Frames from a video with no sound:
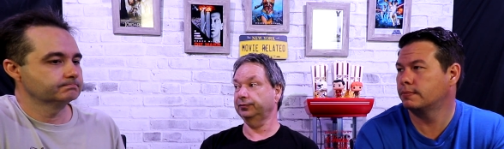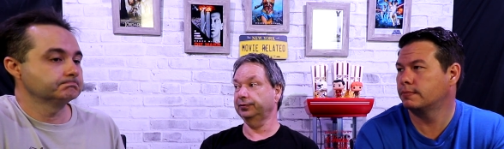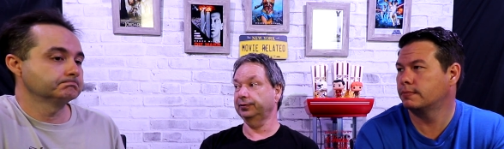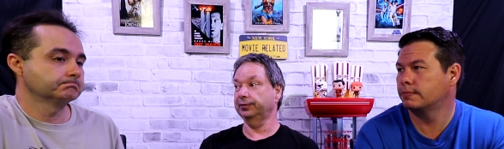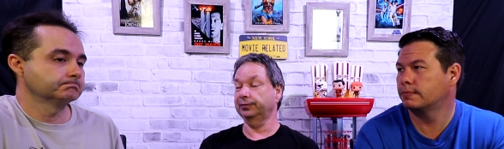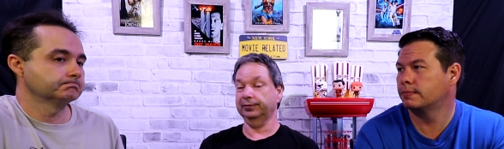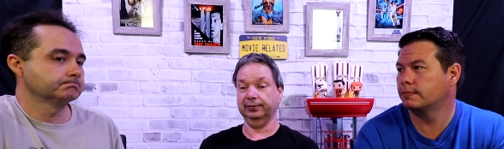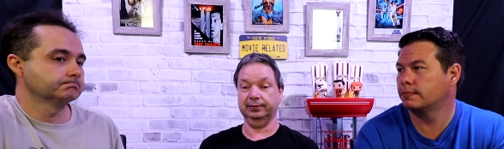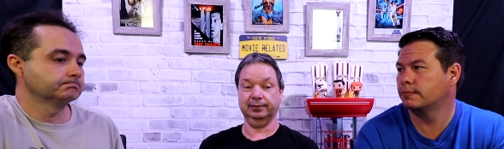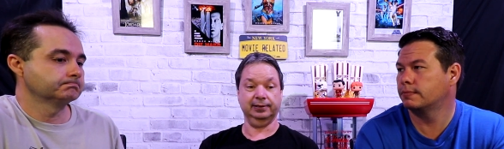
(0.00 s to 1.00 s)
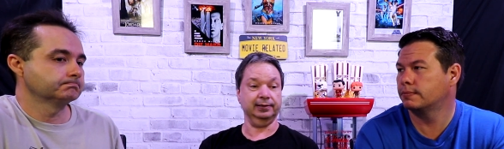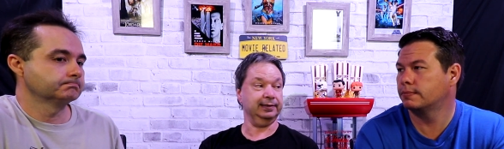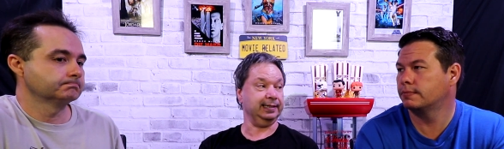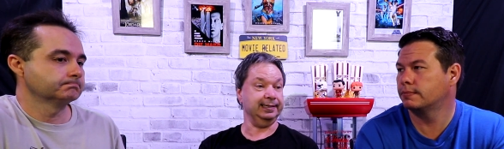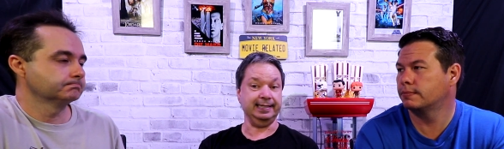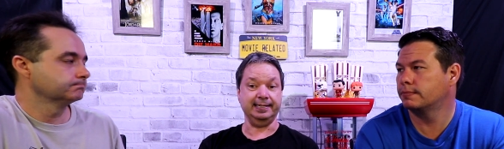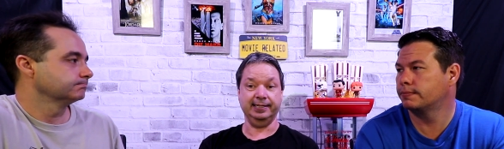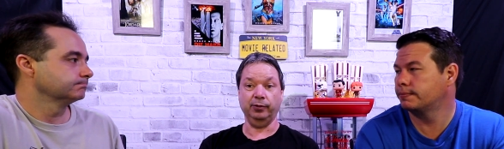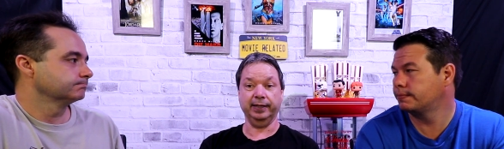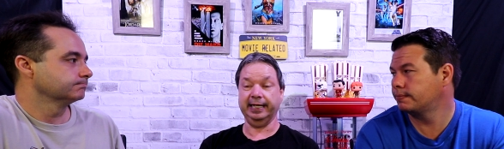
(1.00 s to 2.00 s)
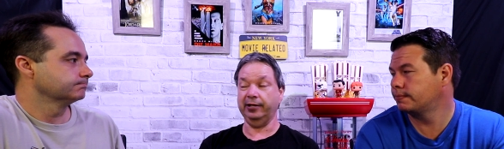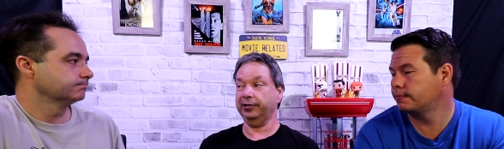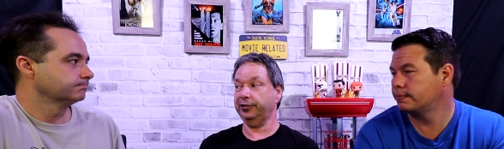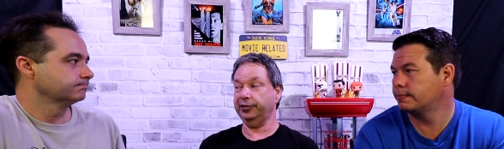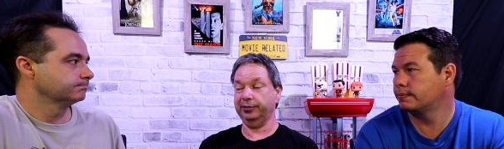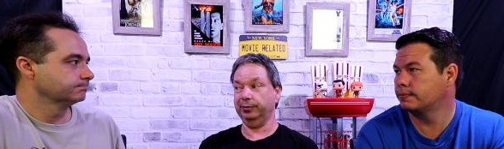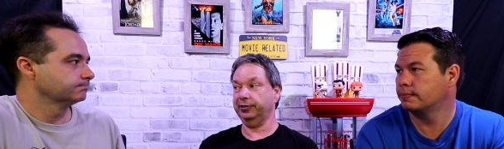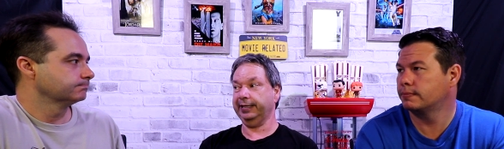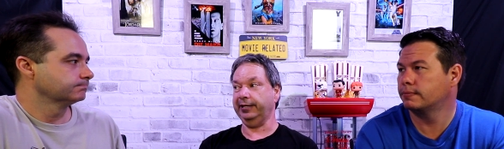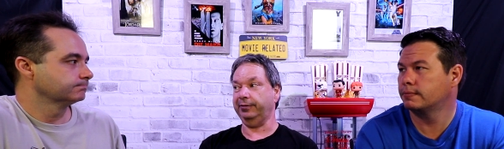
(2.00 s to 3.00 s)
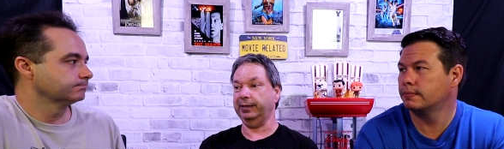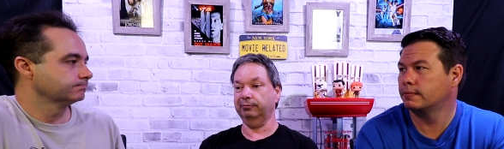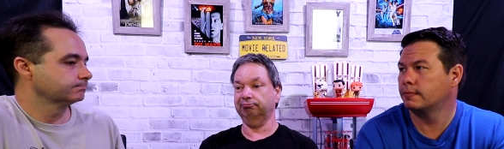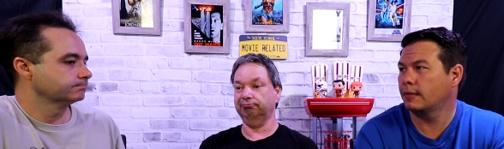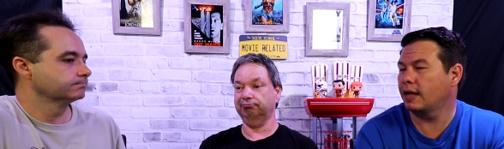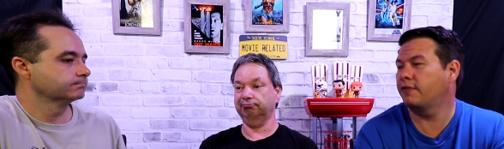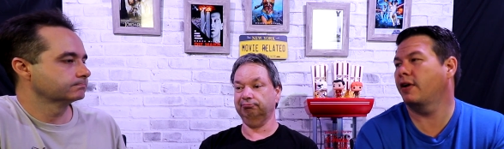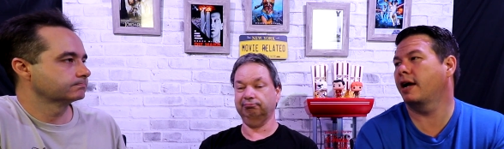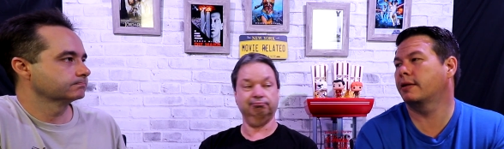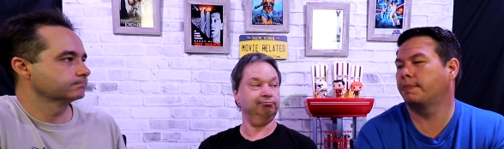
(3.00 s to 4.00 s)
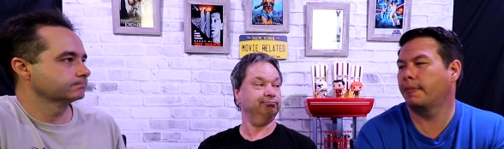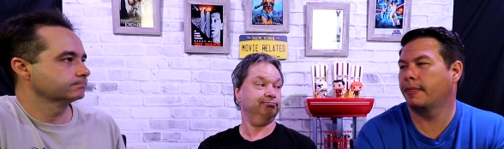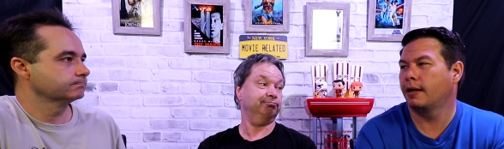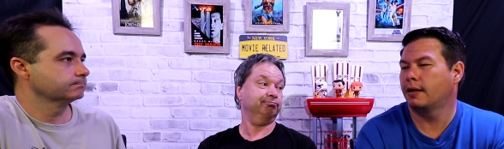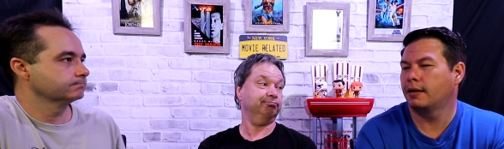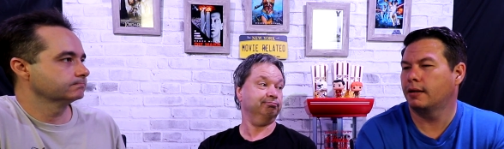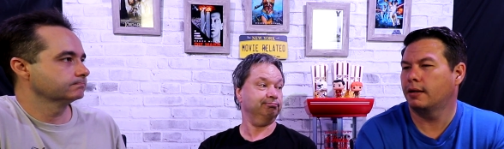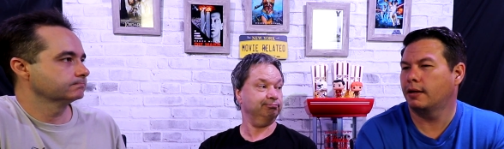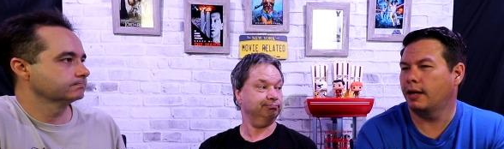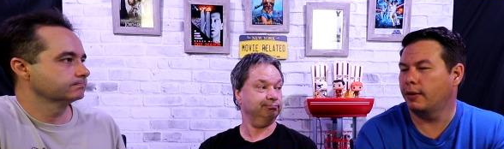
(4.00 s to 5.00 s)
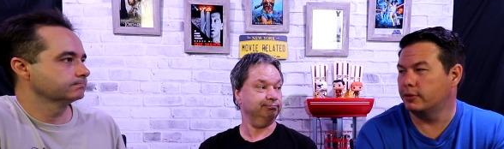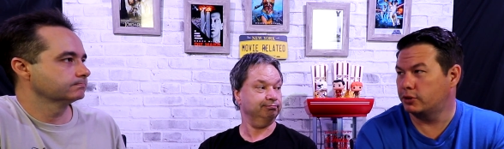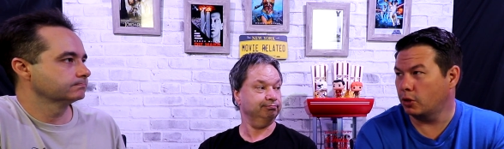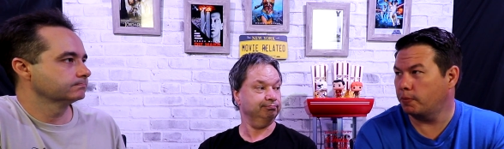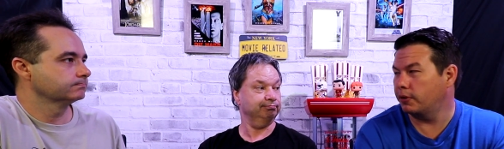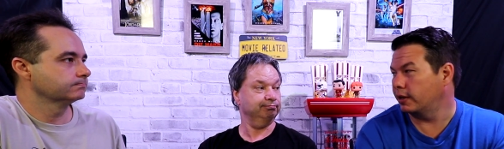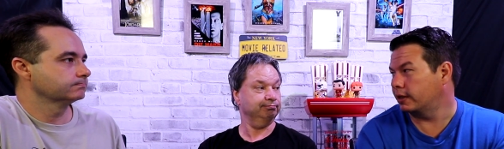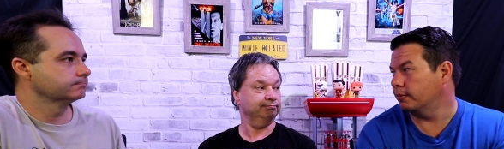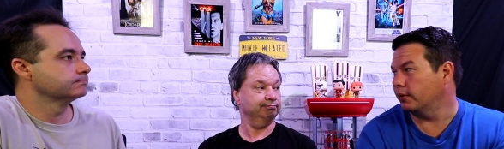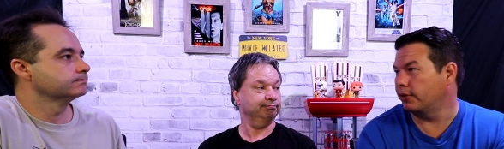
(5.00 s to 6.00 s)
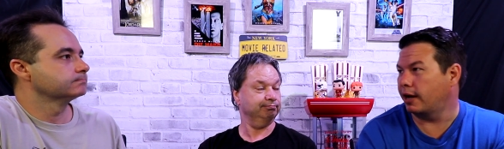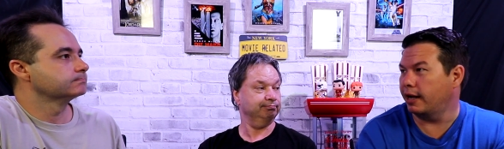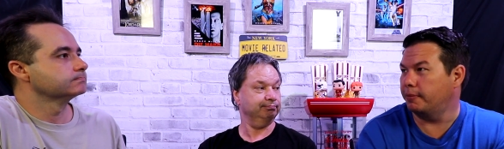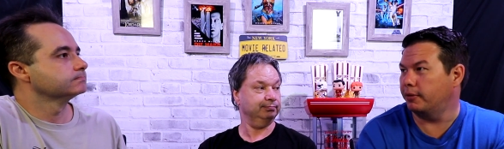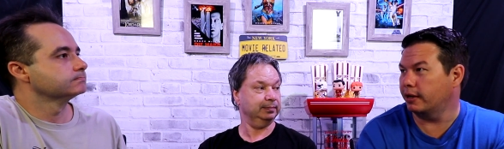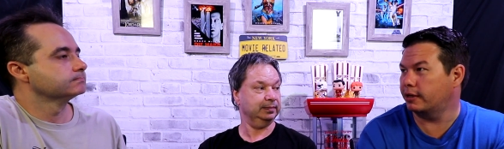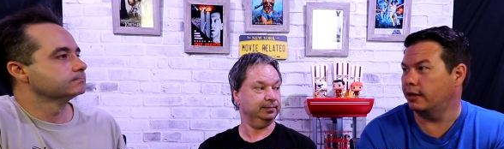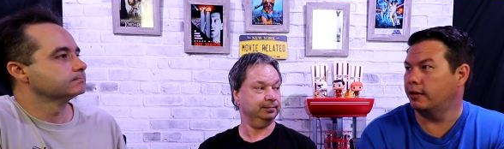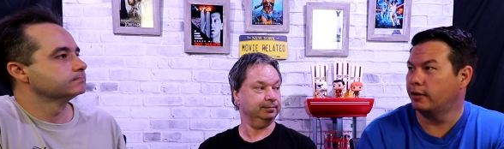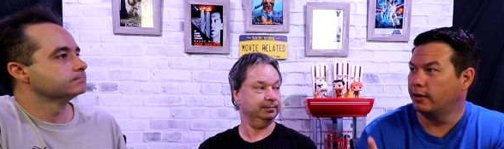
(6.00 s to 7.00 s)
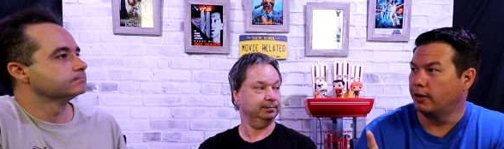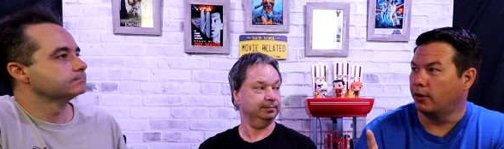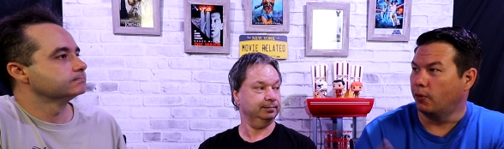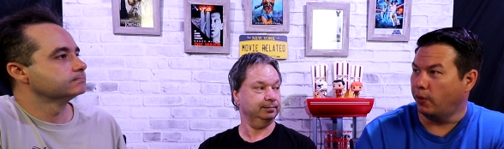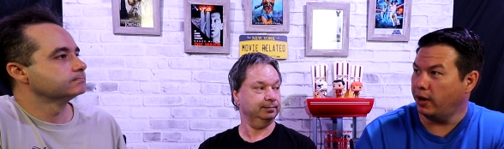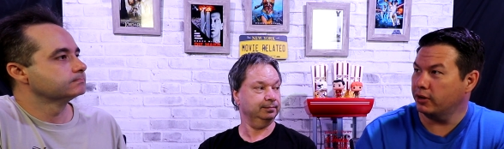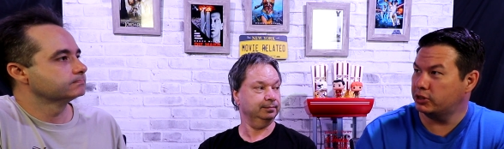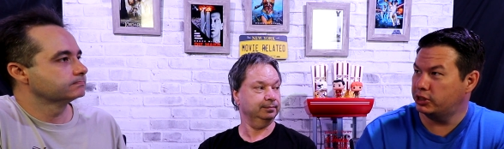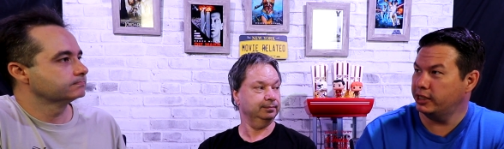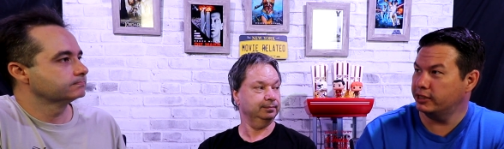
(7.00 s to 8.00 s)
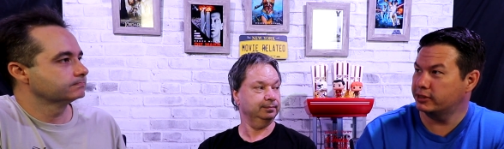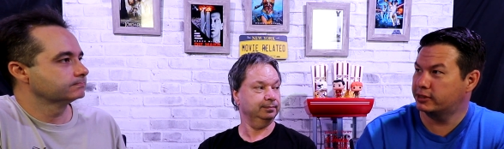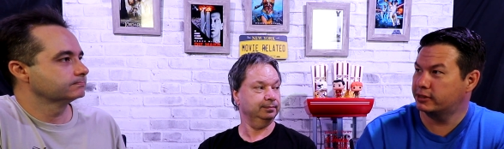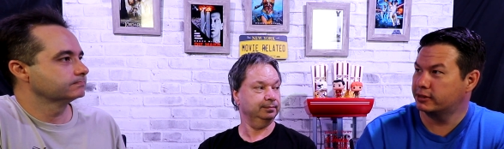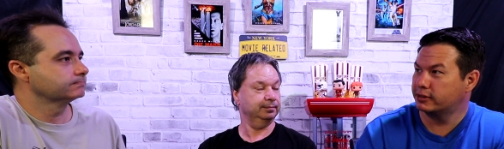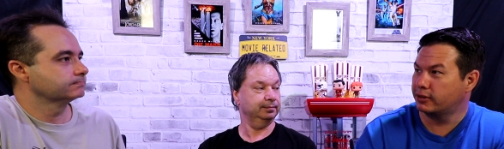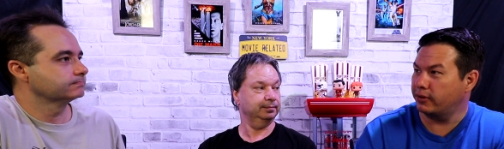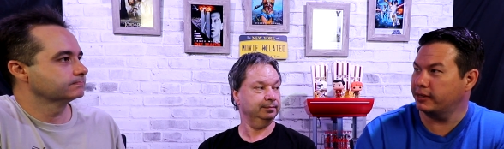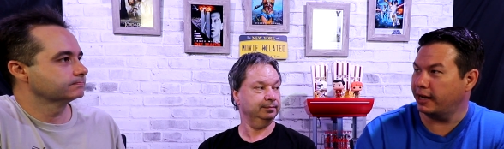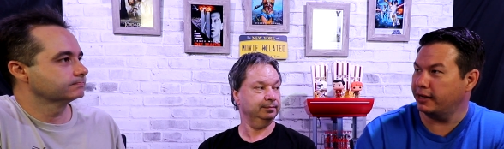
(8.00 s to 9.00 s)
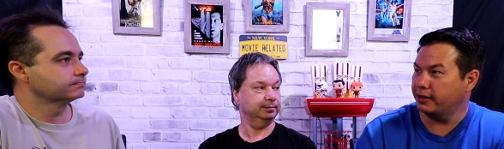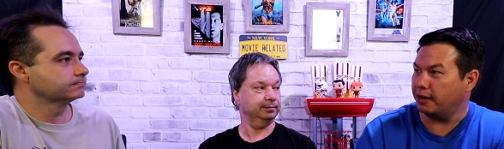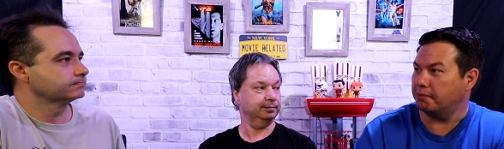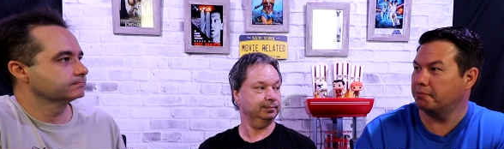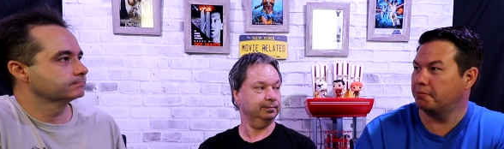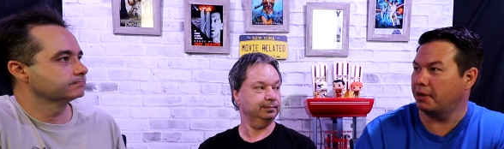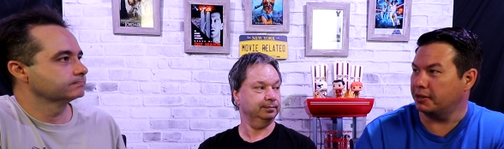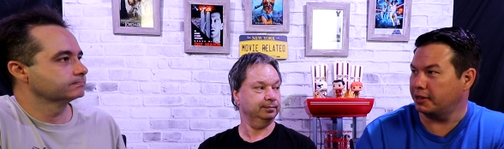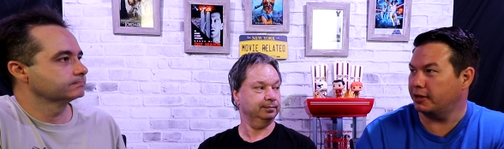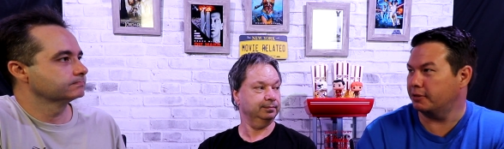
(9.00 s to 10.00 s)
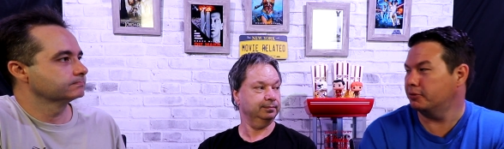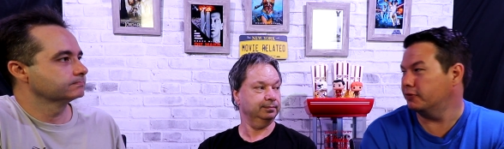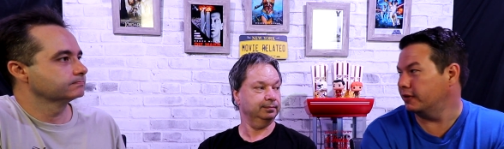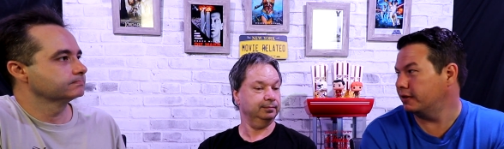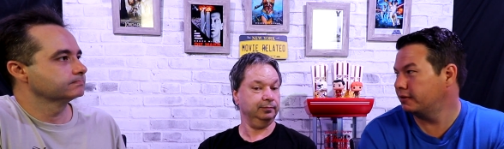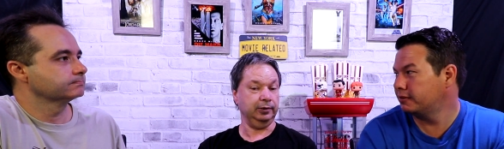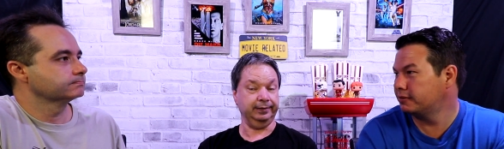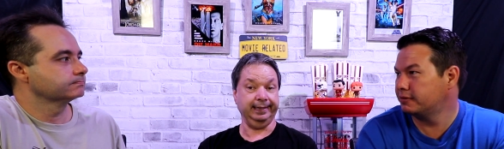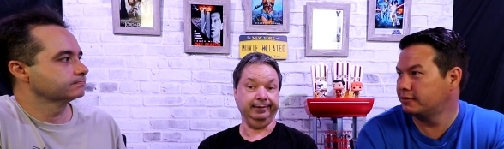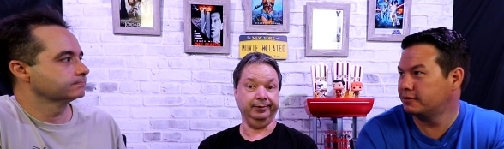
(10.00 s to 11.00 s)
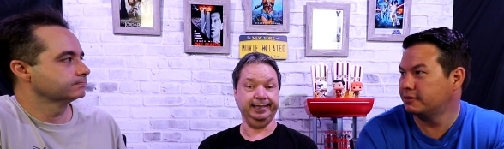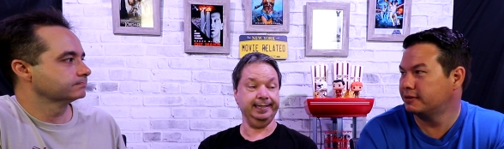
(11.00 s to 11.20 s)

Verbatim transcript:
Speaker 1: because hmm. so, that's the only character you're supposed to care about. In fact, it was
Speaker 2: so predictable that I had predicted where she is going to end up at the end of the movie.
Speaker 1: Well, yeah, it was